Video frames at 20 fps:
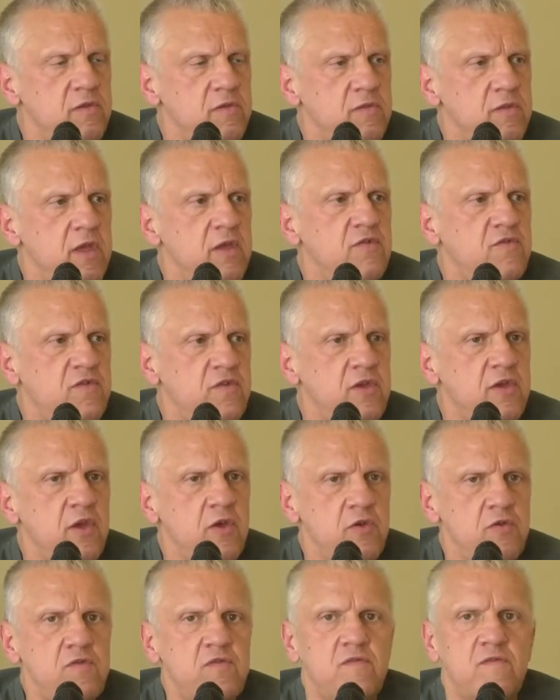Yeah, and she mm
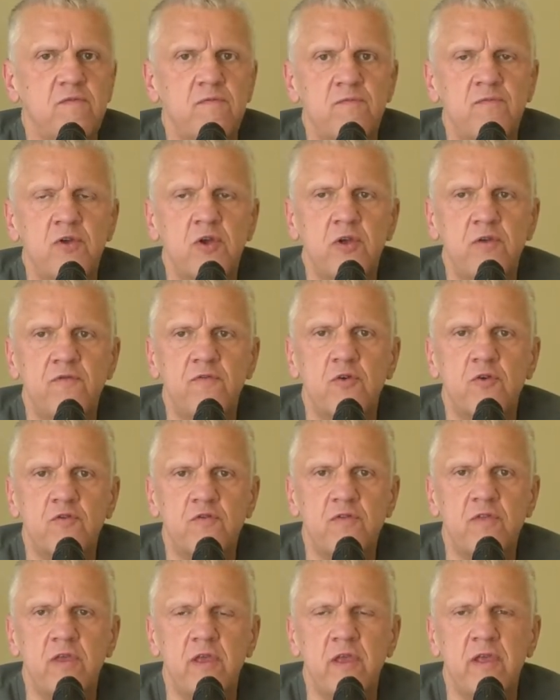goes very
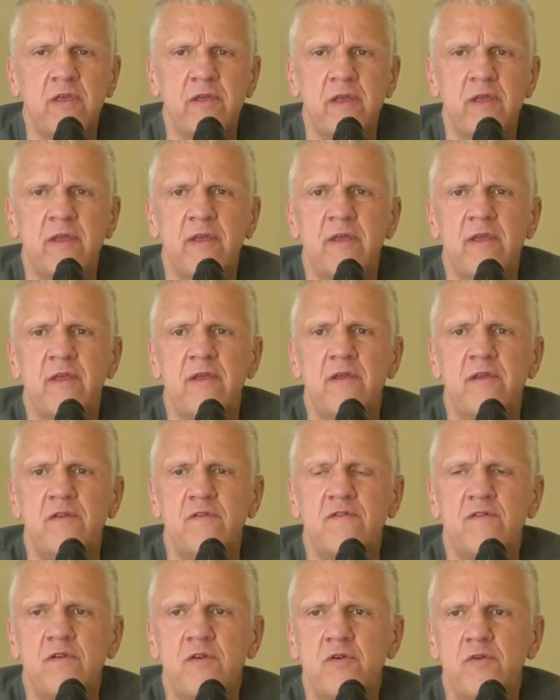first thing. Okay,
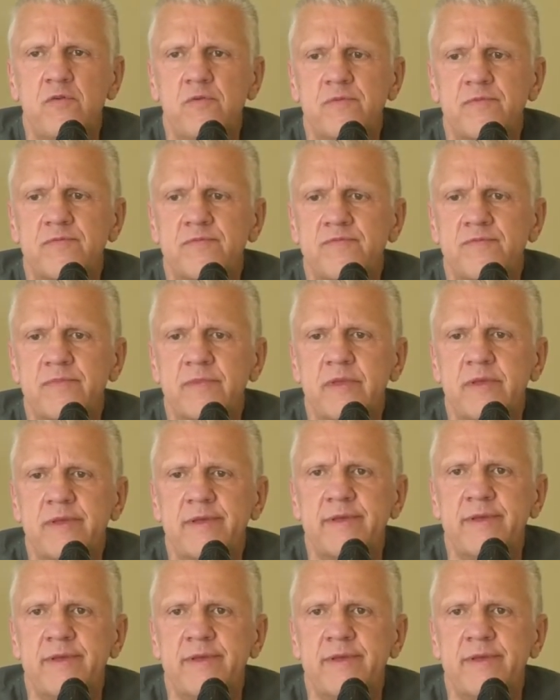so yeah.